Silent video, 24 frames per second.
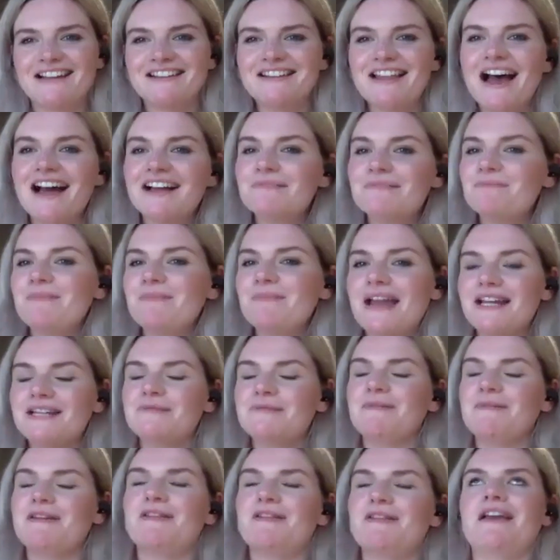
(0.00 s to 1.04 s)
And that
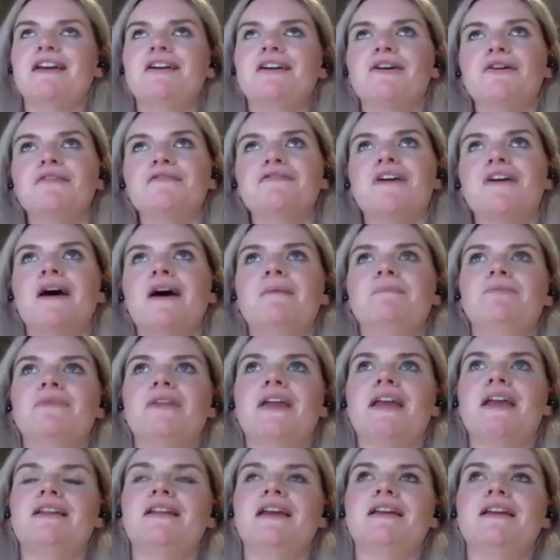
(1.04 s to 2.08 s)
made me think of um,
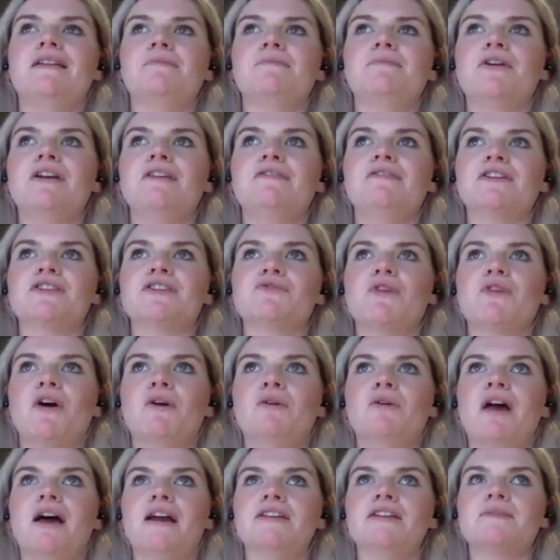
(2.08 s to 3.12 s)
in, in a previous
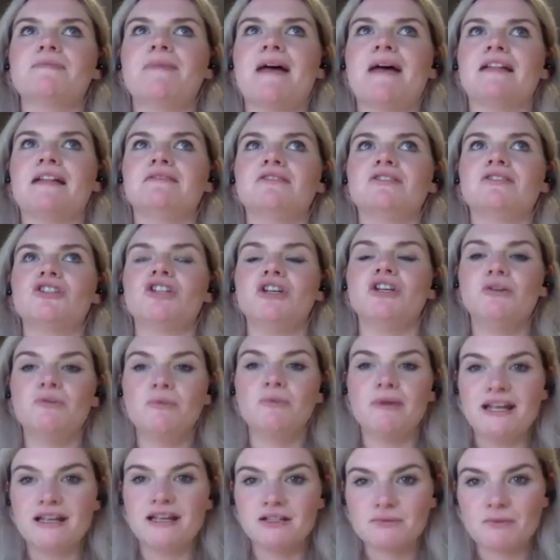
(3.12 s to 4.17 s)
role, I spent two
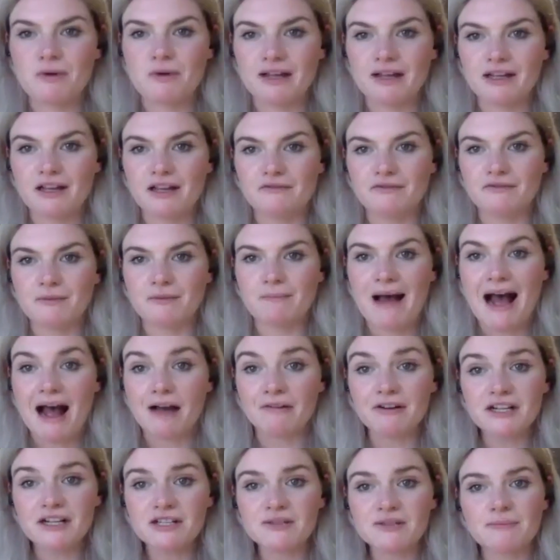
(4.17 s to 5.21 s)
weeks working from
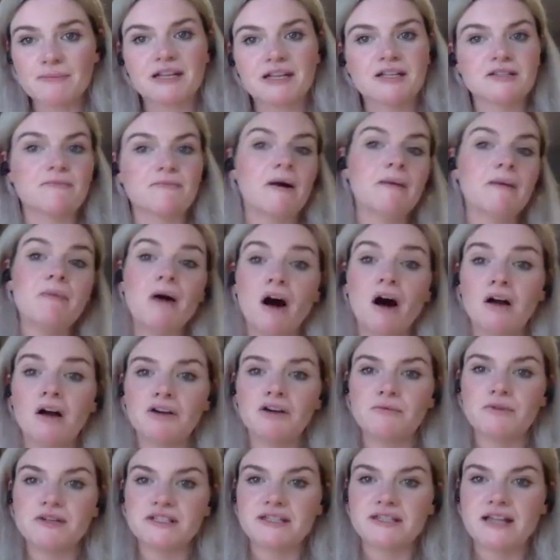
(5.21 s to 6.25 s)
Paris because my
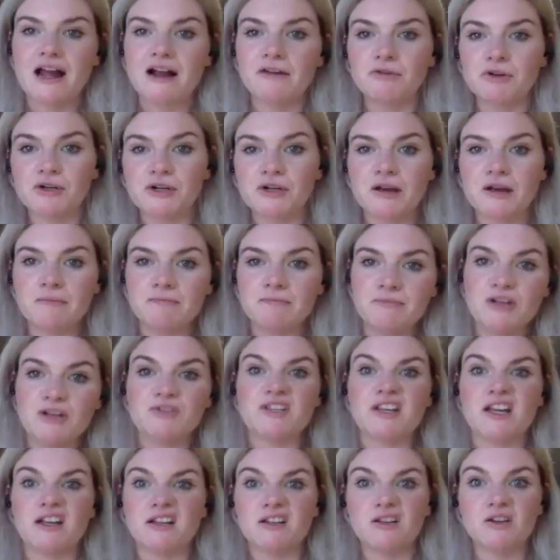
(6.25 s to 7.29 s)
partner was there on a
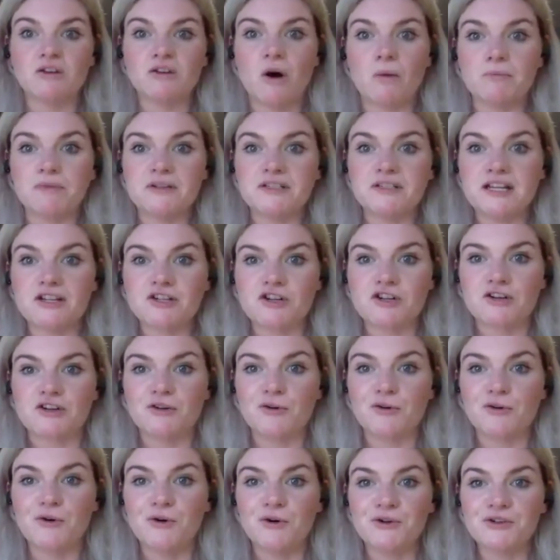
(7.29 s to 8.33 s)
music composition
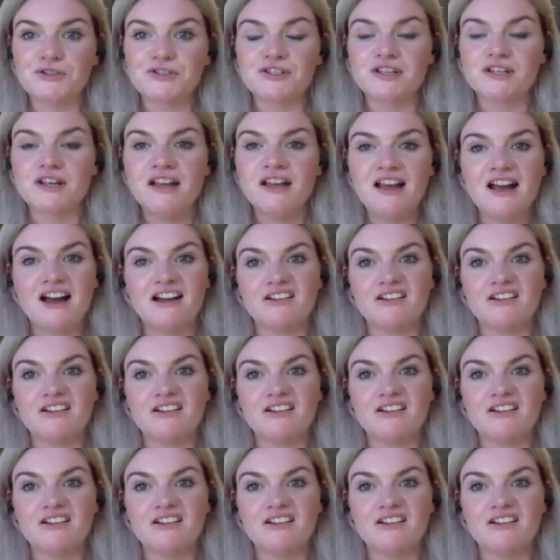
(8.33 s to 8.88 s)
course.